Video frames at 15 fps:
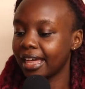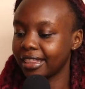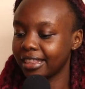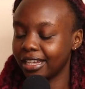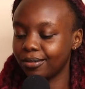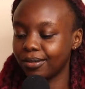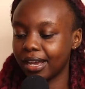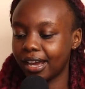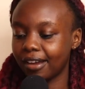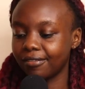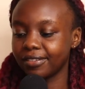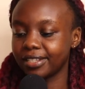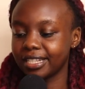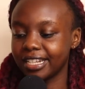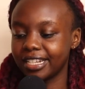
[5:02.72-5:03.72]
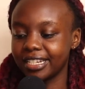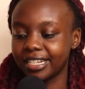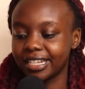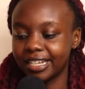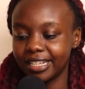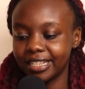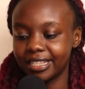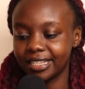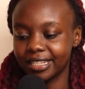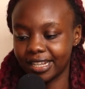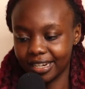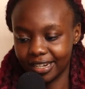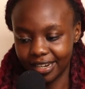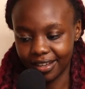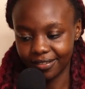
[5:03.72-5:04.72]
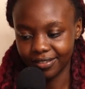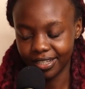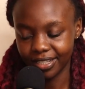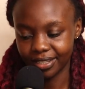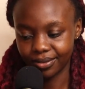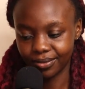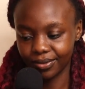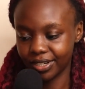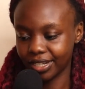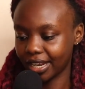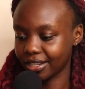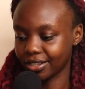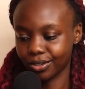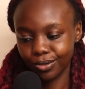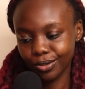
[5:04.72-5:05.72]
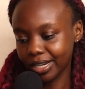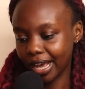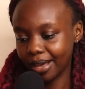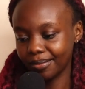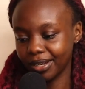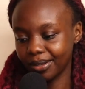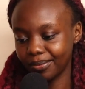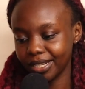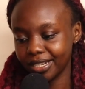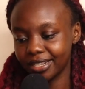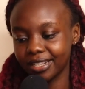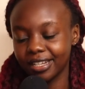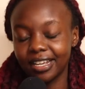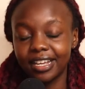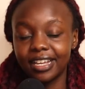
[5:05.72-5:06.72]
Then we have St. Kitts and Nevis, which has no time limit.